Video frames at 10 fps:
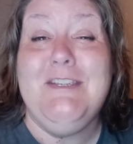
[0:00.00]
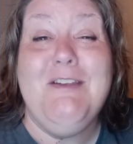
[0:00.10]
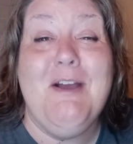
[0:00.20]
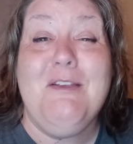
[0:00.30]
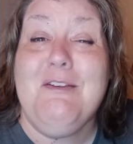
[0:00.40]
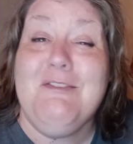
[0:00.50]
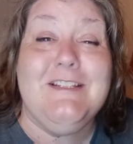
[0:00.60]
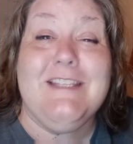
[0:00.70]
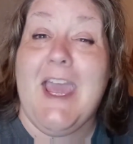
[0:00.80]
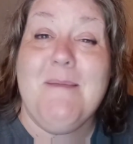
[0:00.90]
But you know, you
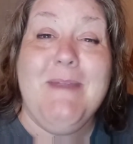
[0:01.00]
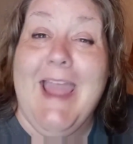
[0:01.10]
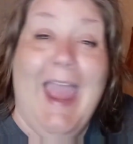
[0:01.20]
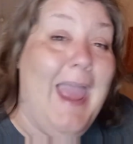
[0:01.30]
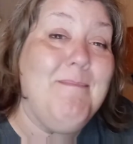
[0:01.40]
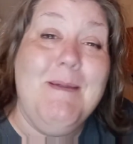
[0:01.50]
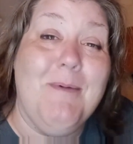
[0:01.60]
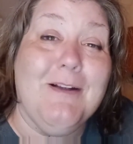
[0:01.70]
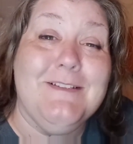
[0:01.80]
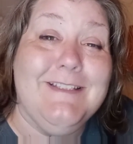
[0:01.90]
just got to be a happy
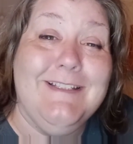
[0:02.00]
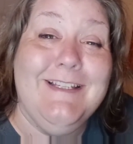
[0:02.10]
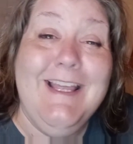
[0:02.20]
person